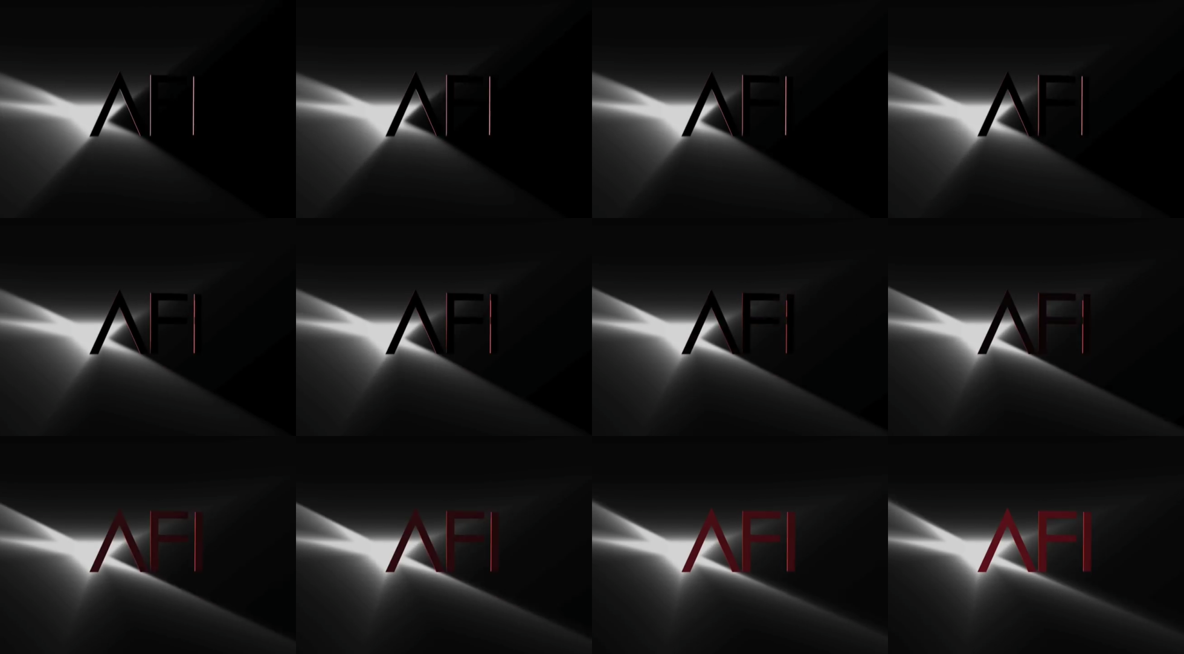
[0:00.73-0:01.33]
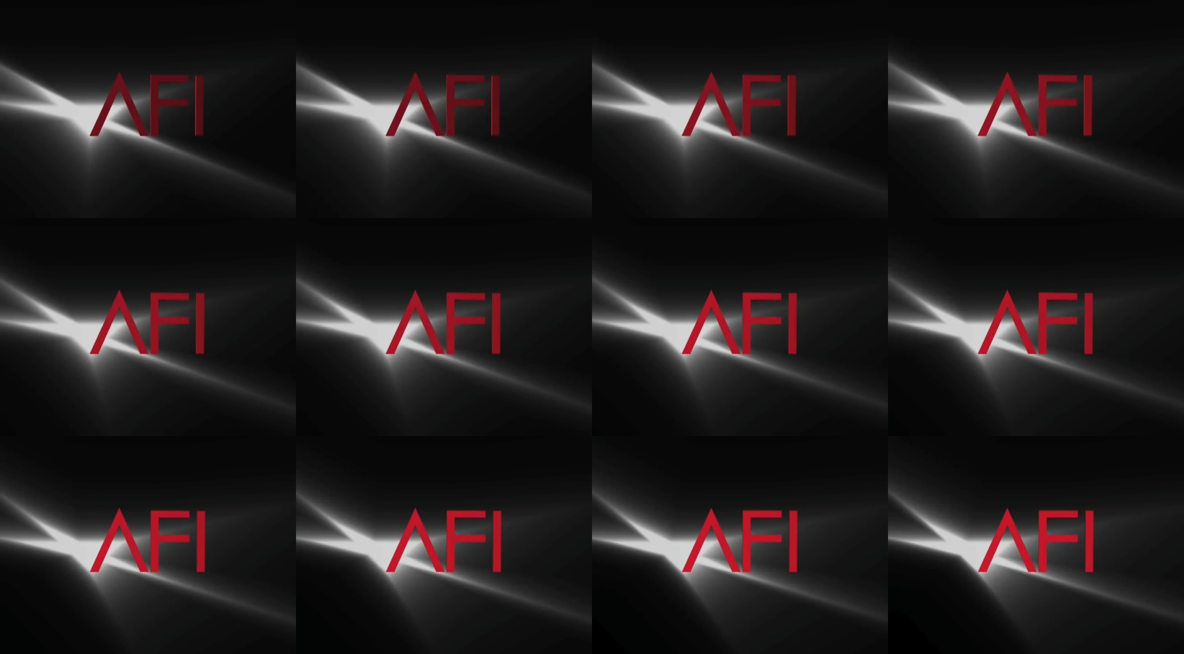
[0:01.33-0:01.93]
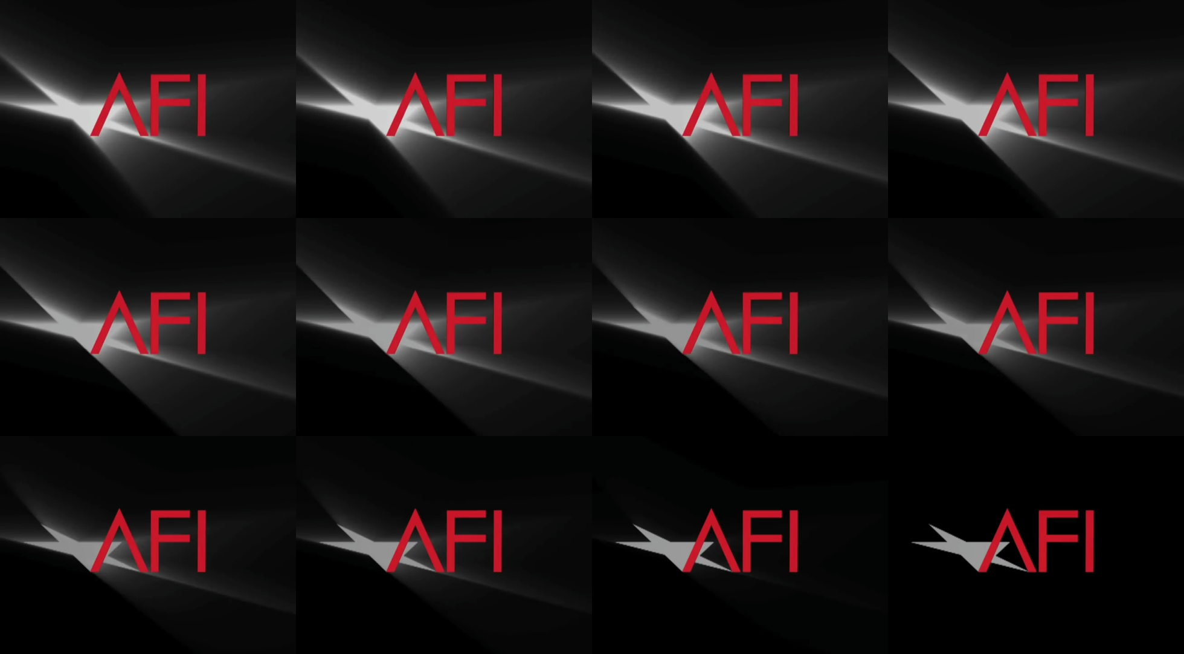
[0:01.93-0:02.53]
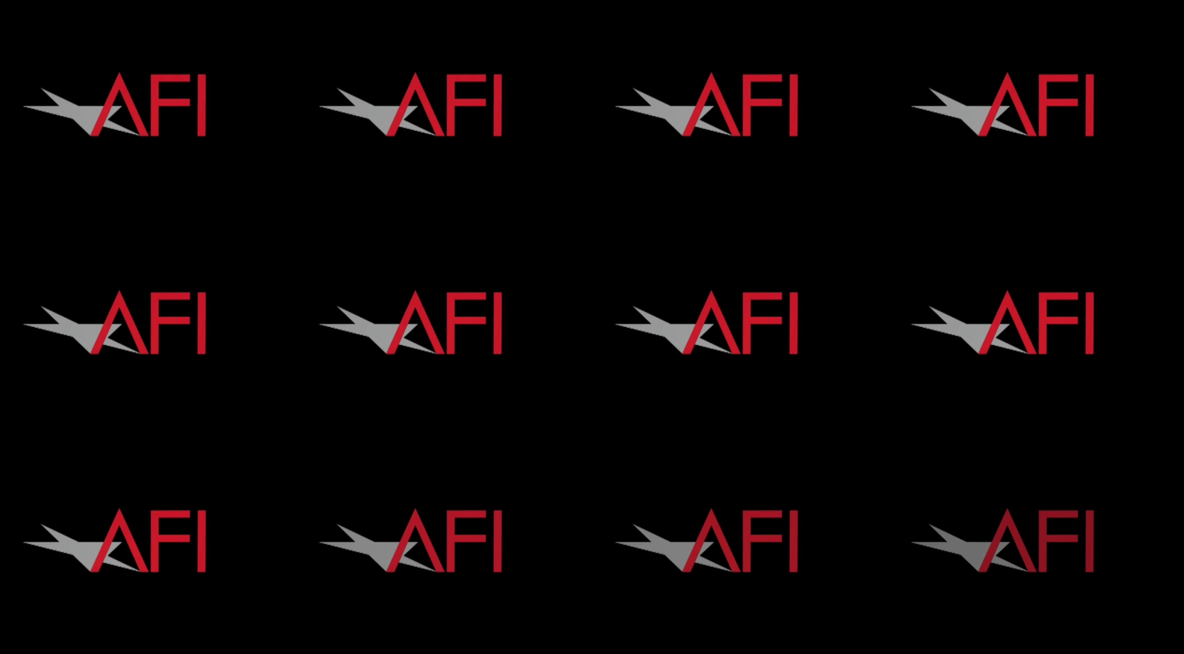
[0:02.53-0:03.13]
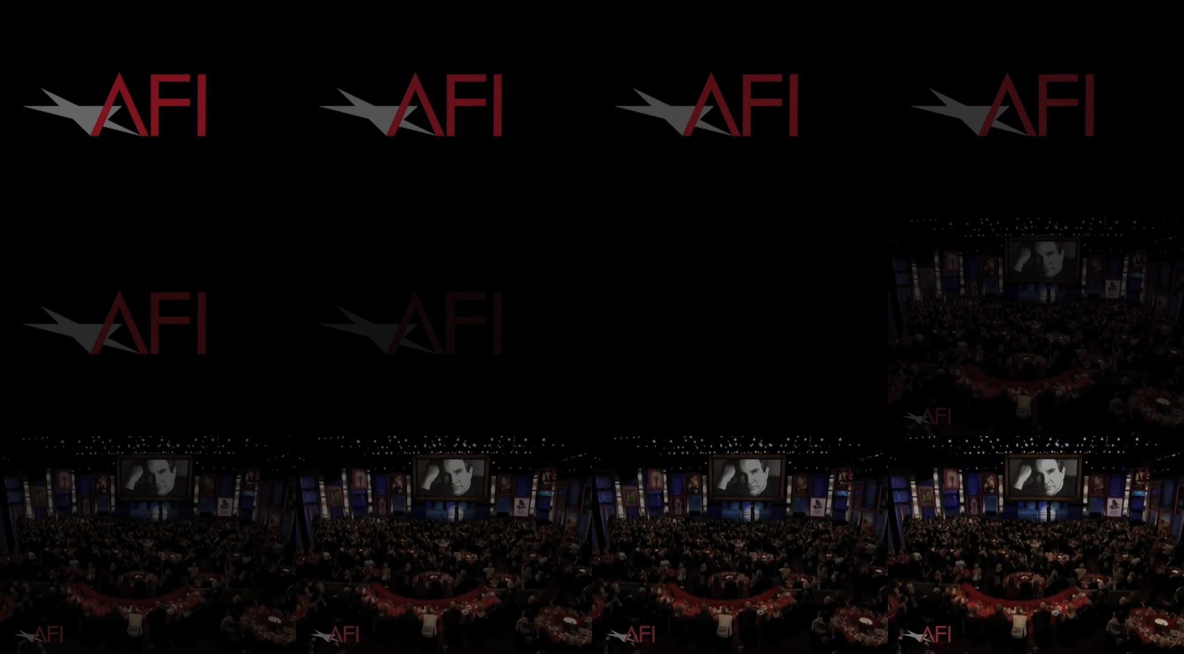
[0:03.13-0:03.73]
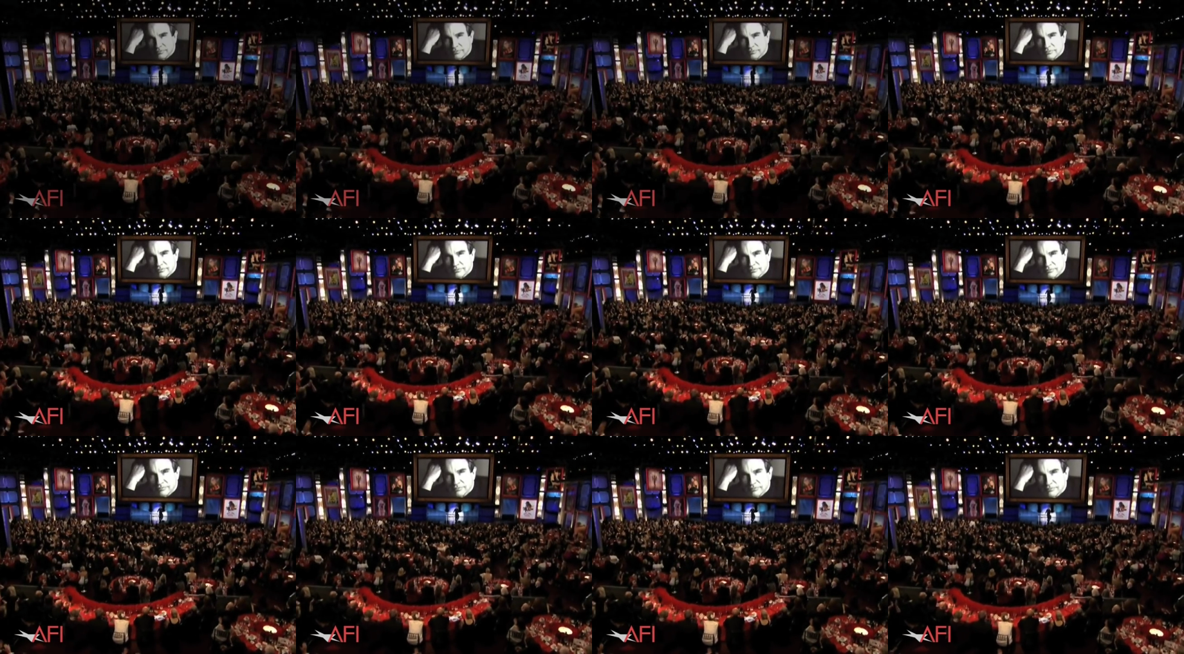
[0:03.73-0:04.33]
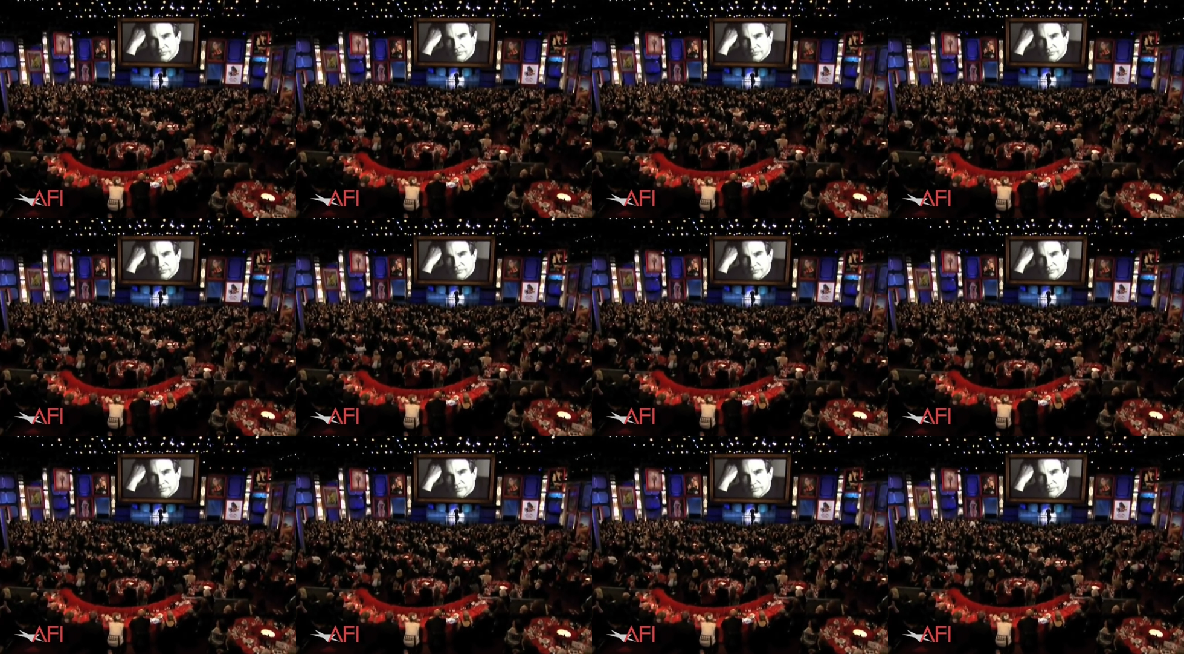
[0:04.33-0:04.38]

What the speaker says: (no speaker visible)